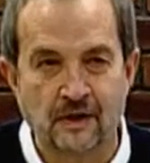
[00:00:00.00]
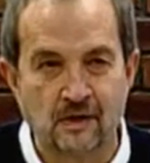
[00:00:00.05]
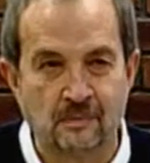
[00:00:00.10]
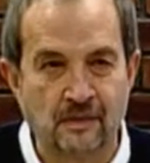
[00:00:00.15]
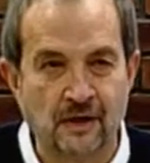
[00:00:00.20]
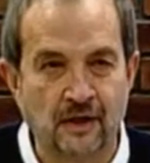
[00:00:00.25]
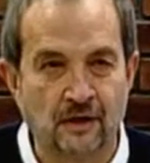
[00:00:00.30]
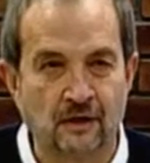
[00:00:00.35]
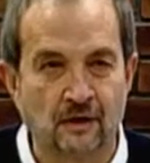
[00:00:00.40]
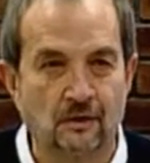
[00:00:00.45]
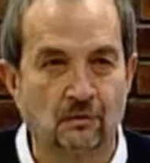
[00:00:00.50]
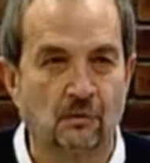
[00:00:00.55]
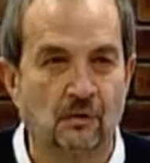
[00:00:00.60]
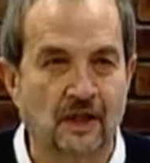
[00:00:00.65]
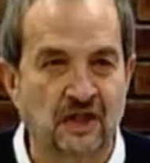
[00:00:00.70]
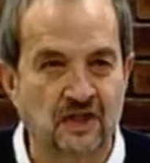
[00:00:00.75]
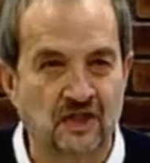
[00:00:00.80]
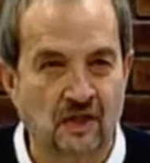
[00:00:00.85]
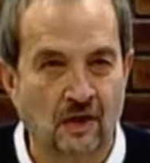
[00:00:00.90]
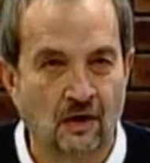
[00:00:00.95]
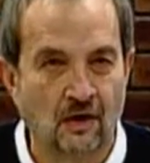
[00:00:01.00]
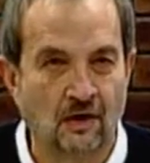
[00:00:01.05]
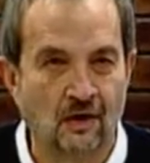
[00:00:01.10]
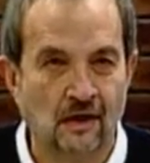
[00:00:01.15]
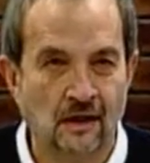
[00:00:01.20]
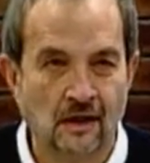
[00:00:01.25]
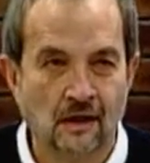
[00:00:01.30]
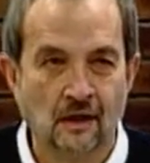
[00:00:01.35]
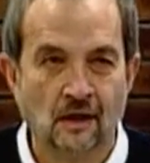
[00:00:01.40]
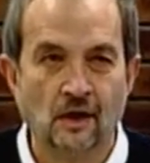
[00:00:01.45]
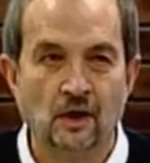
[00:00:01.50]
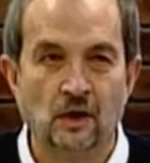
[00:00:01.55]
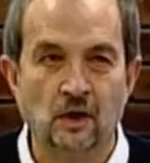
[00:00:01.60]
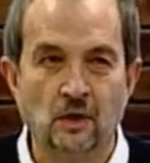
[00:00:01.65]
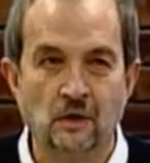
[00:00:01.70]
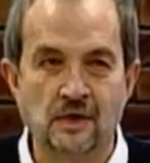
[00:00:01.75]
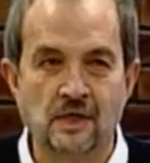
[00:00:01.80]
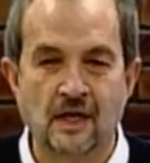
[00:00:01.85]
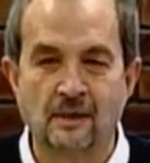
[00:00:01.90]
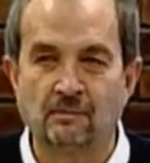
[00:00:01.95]
speaker, Rick Sutter,
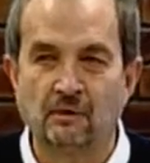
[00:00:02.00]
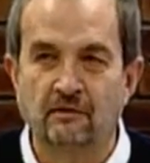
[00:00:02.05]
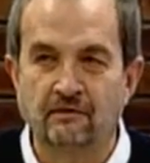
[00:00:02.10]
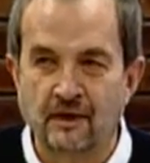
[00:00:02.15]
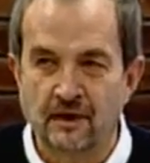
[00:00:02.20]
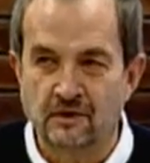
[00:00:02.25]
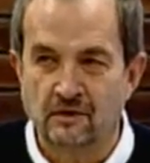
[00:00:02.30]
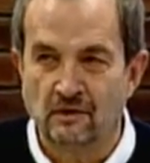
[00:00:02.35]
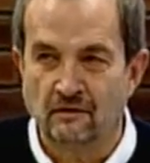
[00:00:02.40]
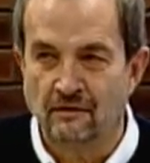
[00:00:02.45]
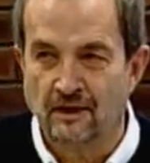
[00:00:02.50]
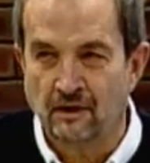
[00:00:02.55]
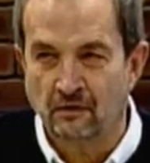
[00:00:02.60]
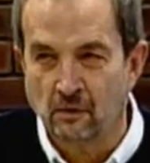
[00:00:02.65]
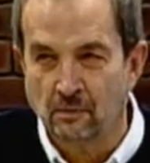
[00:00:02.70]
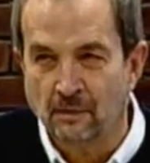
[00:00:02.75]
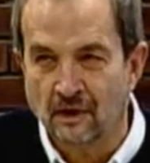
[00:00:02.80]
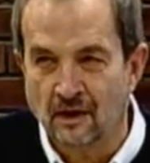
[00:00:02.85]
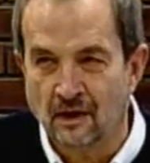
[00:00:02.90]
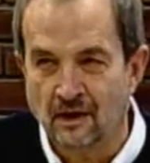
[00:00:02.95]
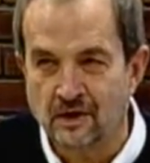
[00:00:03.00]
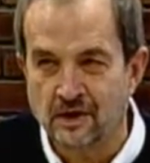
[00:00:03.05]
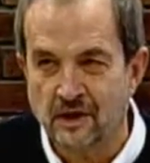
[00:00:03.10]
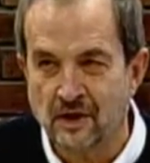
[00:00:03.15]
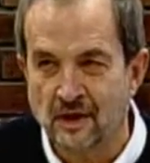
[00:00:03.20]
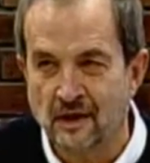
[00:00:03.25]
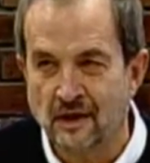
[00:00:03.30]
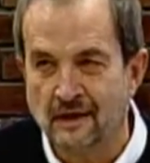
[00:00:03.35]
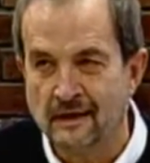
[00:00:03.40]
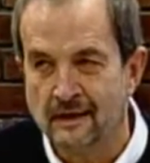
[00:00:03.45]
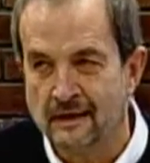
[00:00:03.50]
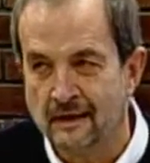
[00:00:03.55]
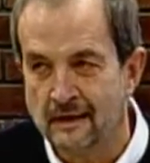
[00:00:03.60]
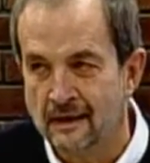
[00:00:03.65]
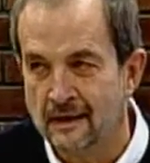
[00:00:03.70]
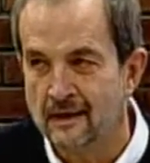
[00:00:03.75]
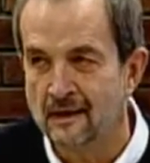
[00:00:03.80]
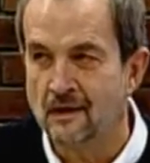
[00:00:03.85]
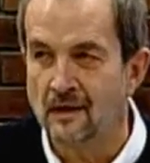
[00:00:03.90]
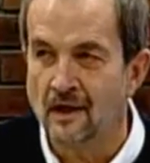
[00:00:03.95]
who is a professor of anthropology
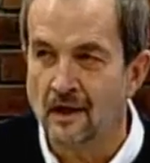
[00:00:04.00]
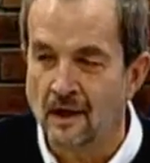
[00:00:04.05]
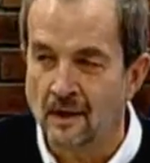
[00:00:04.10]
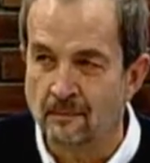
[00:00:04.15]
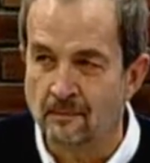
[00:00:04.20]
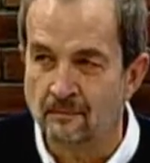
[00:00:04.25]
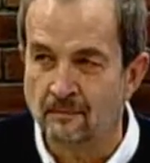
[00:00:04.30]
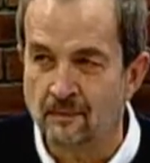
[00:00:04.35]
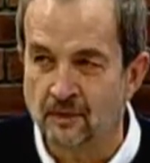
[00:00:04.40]
and uh,